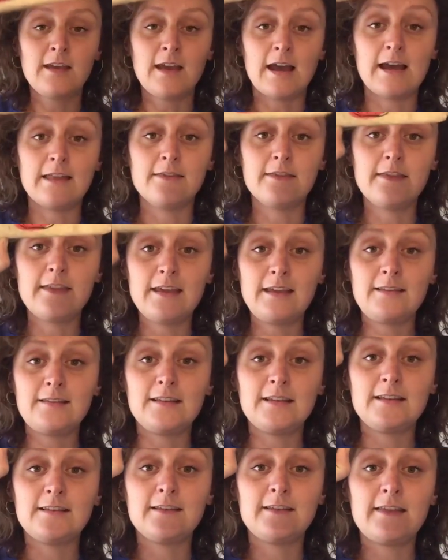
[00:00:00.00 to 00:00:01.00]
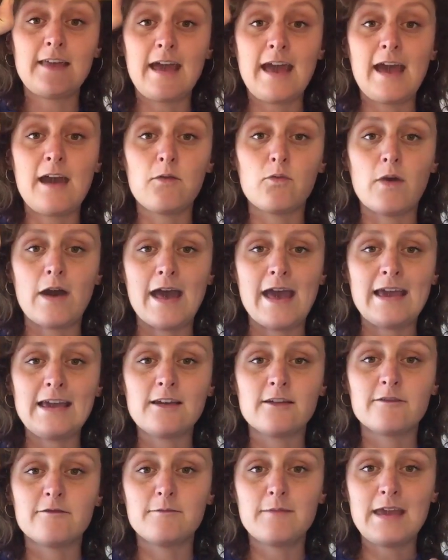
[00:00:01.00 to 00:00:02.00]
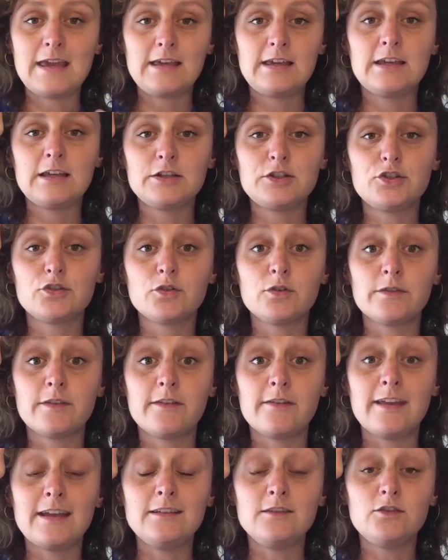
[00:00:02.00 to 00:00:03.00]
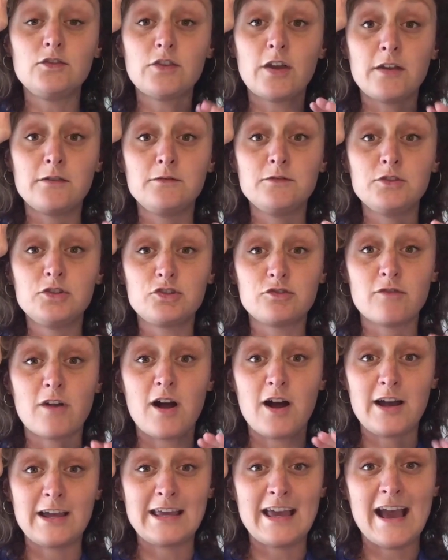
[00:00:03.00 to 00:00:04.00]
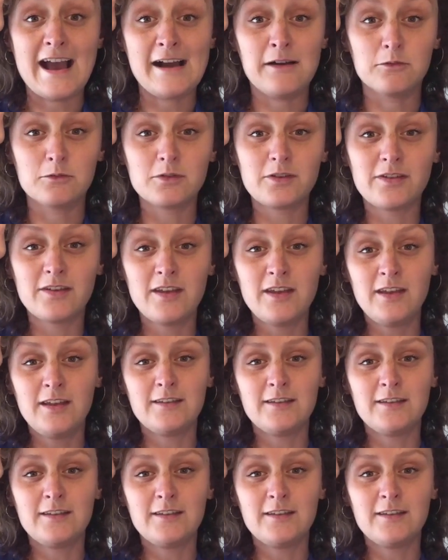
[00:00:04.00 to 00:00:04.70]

and this is their way of making sure that they don't dry out.